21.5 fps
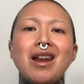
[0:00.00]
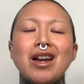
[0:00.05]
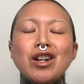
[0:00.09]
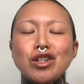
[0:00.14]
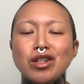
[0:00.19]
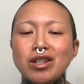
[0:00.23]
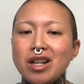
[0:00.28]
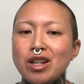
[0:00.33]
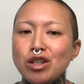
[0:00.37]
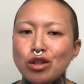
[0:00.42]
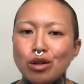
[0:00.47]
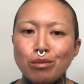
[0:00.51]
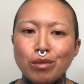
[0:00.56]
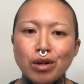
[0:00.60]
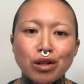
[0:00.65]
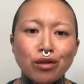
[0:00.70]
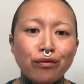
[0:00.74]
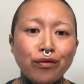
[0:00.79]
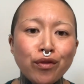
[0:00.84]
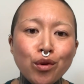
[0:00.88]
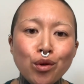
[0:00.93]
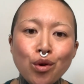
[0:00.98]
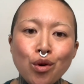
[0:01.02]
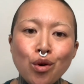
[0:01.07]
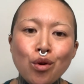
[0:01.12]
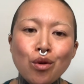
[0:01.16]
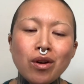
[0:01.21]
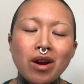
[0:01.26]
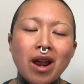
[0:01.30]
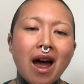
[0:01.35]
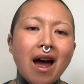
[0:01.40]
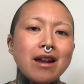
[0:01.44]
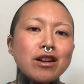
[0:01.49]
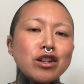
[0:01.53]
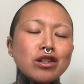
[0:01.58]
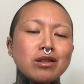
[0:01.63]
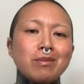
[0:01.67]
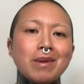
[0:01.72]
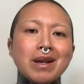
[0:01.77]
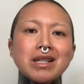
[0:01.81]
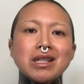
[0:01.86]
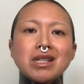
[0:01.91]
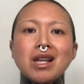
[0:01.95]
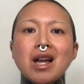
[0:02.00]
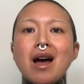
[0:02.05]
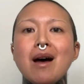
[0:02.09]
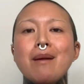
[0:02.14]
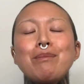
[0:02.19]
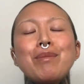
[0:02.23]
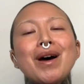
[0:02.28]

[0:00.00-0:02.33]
I just ate so much food. I just messed up,